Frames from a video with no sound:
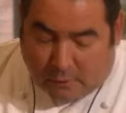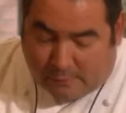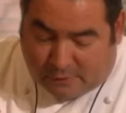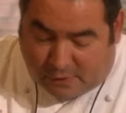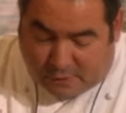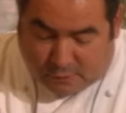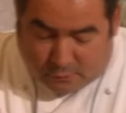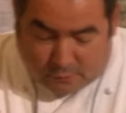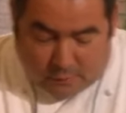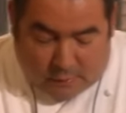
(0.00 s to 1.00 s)
let me tell you,
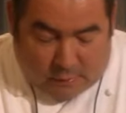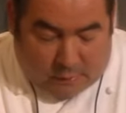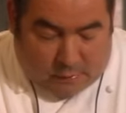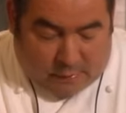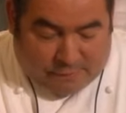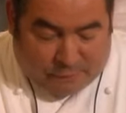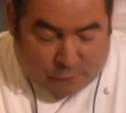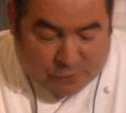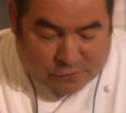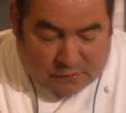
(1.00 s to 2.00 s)
if
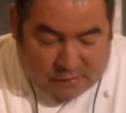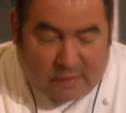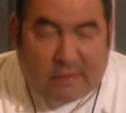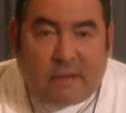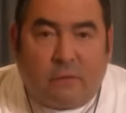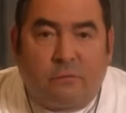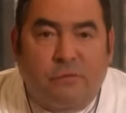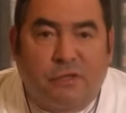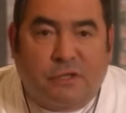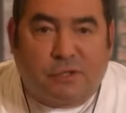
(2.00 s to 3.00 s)
you see the
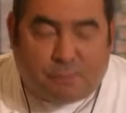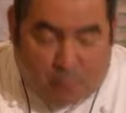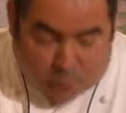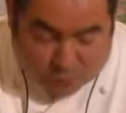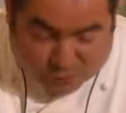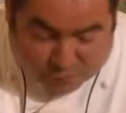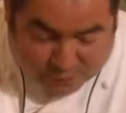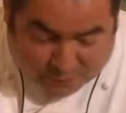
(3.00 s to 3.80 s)
gills exposed, which